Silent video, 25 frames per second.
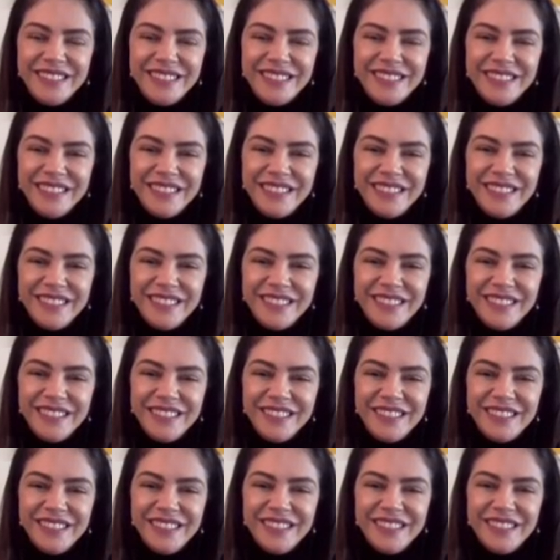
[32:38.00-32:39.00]

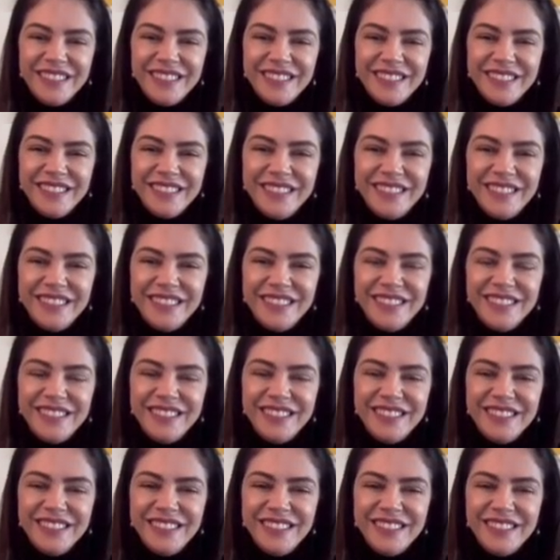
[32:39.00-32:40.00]

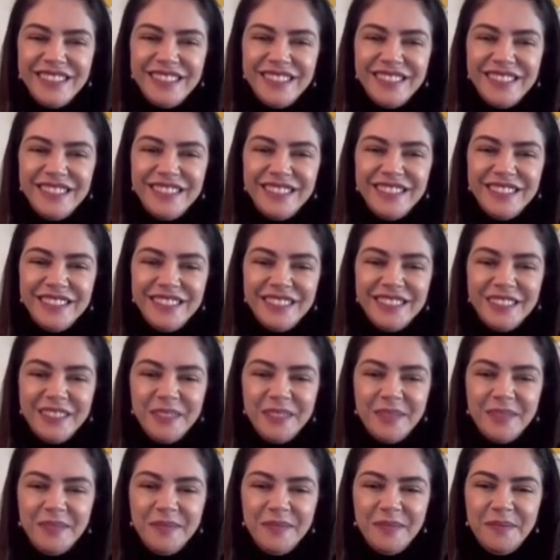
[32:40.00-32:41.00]

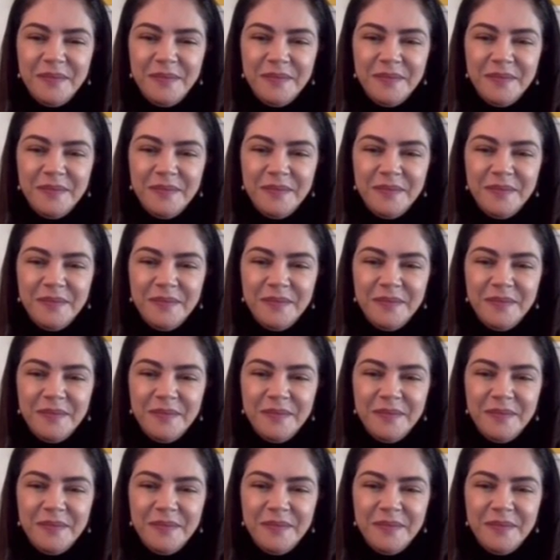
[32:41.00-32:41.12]
The person shown says nothing.